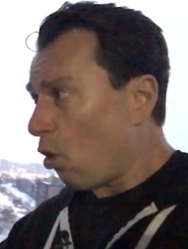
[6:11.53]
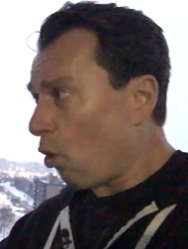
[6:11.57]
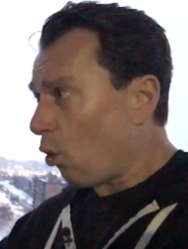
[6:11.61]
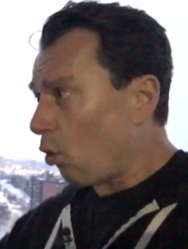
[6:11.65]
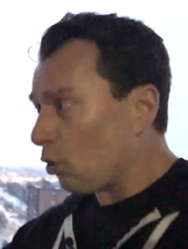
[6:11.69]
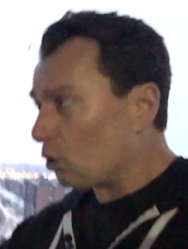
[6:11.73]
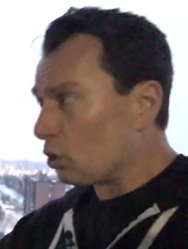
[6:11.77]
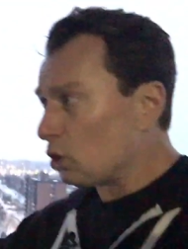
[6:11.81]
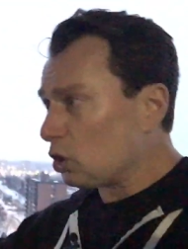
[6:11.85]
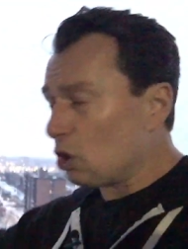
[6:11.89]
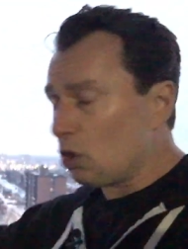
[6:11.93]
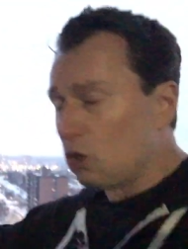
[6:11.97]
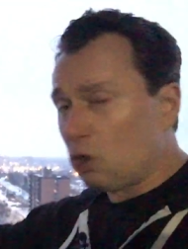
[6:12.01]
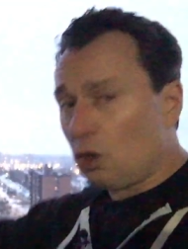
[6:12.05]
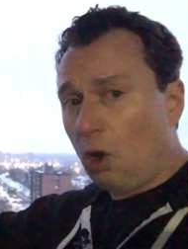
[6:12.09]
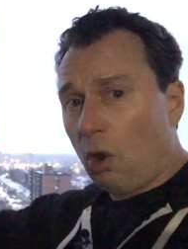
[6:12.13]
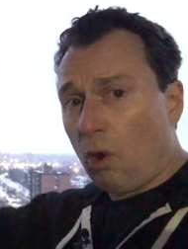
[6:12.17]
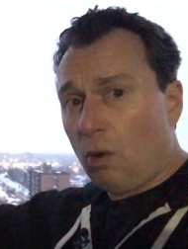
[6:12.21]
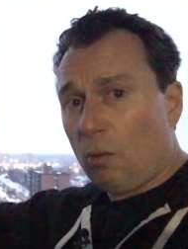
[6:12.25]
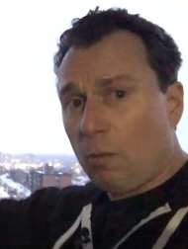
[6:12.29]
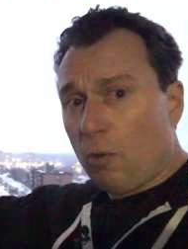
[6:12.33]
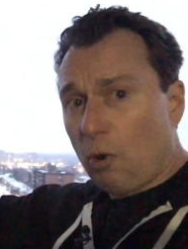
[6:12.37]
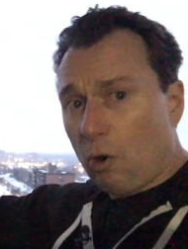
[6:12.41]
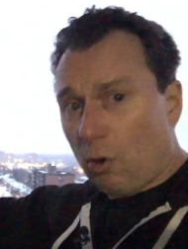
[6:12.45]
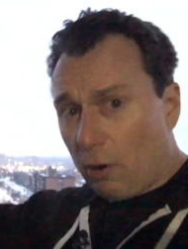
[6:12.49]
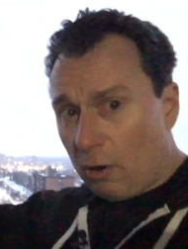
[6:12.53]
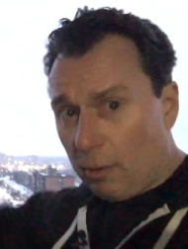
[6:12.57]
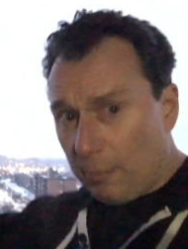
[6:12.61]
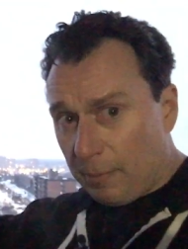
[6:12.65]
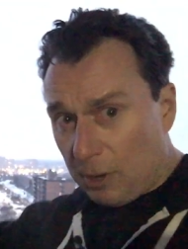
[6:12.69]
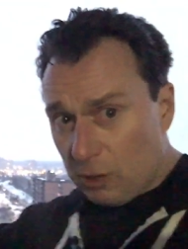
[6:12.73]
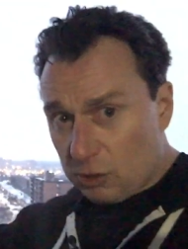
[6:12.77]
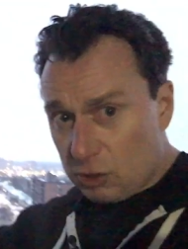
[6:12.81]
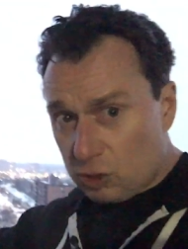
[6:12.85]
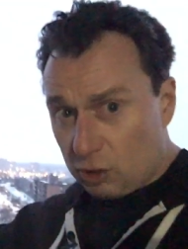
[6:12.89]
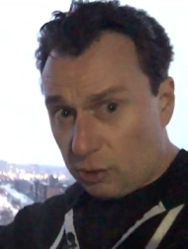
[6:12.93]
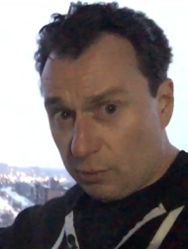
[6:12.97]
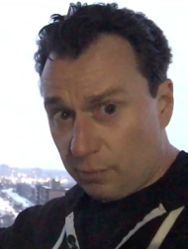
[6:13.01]
or to know more
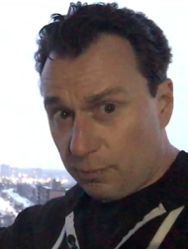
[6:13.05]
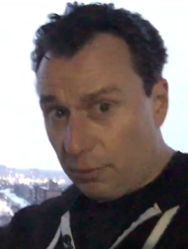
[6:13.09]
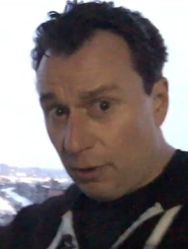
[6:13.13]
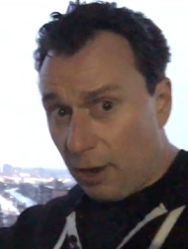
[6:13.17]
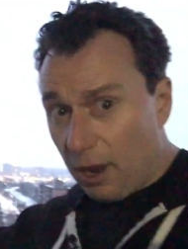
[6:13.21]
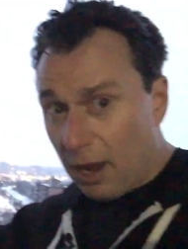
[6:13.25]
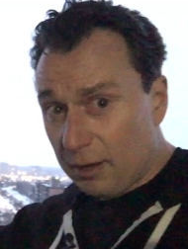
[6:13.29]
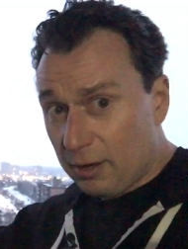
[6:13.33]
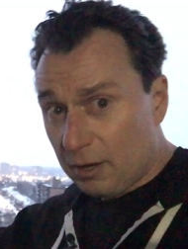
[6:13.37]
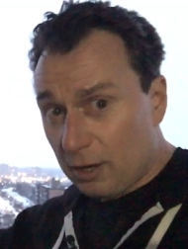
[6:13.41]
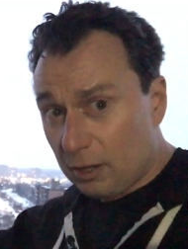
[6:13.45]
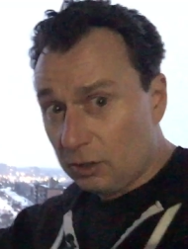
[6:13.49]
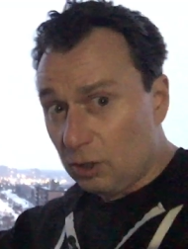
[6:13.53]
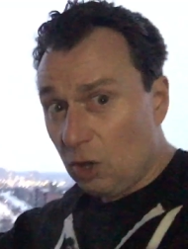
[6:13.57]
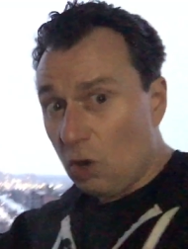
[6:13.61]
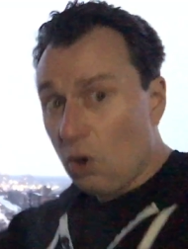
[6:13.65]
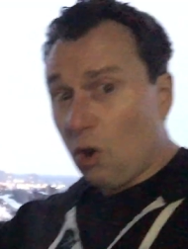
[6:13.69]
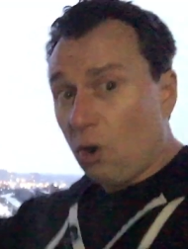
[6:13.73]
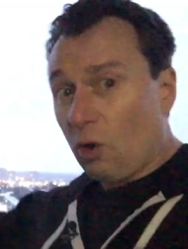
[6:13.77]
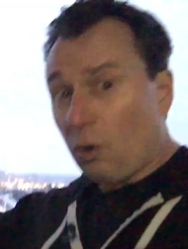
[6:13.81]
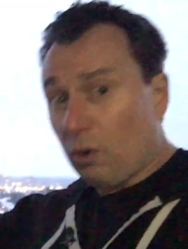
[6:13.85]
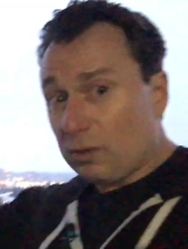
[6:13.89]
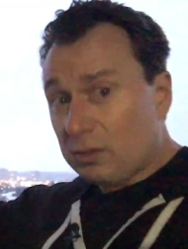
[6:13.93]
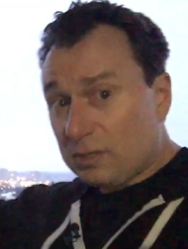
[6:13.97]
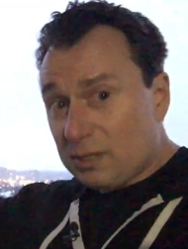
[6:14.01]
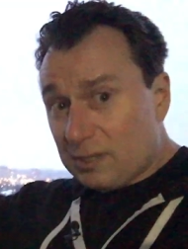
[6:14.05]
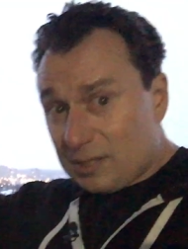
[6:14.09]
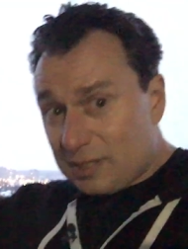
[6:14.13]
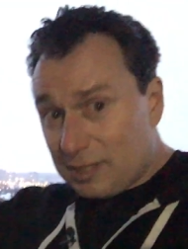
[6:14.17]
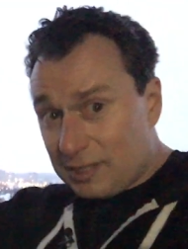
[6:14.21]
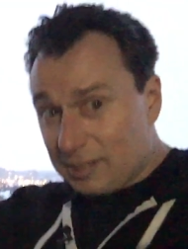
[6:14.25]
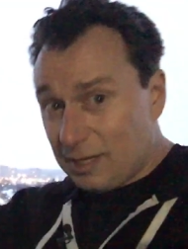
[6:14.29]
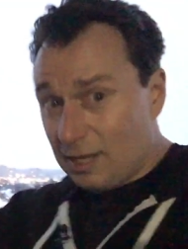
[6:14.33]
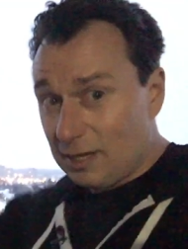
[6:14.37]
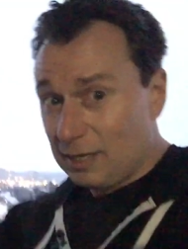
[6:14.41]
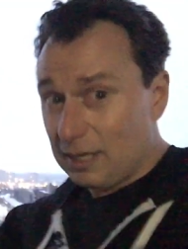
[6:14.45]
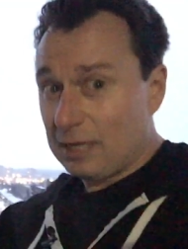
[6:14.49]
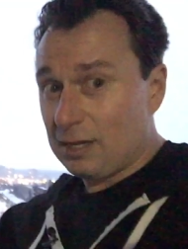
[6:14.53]
about your product, or to
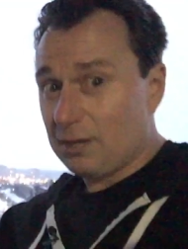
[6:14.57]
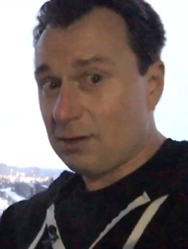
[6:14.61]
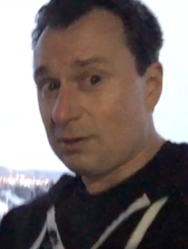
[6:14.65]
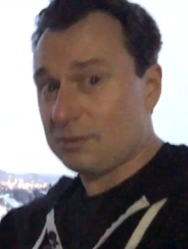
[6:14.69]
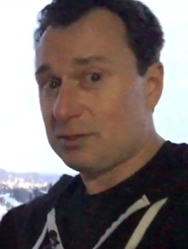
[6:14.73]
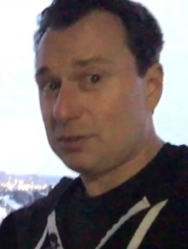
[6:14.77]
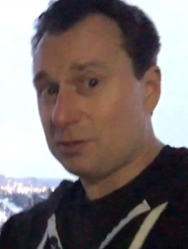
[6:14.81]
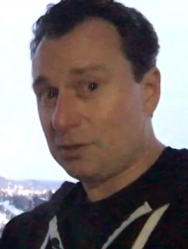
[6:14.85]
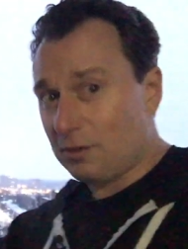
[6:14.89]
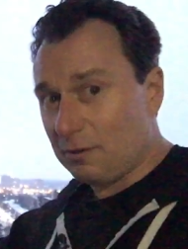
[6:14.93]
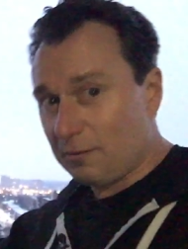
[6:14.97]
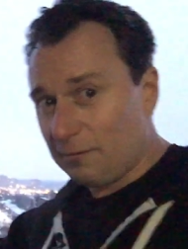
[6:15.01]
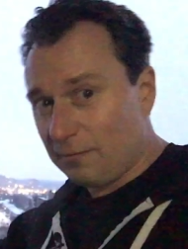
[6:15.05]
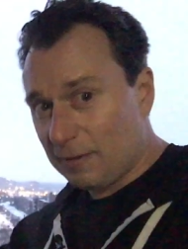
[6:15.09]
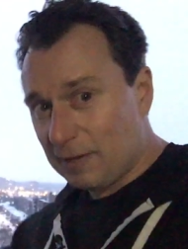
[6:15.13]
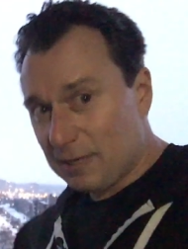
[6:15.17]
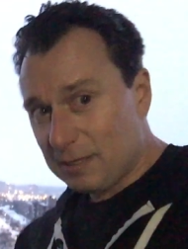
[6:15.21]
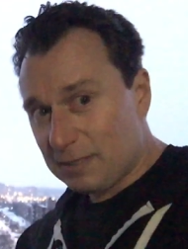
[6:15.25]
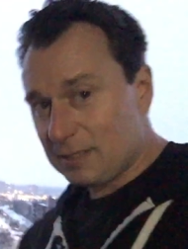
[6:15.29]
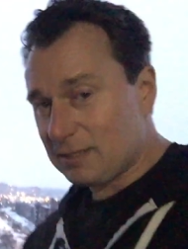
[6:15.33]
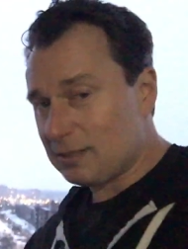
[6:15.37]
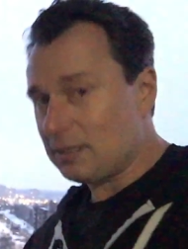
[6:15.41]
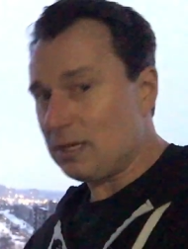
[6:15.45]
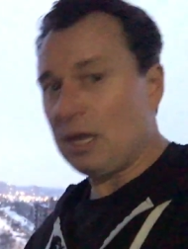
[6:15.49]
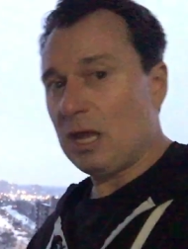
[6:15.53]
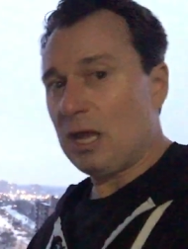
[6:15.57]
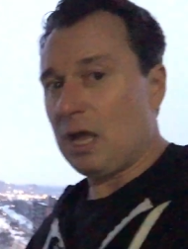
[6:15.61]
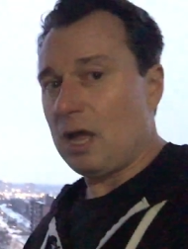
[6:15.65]
study your service?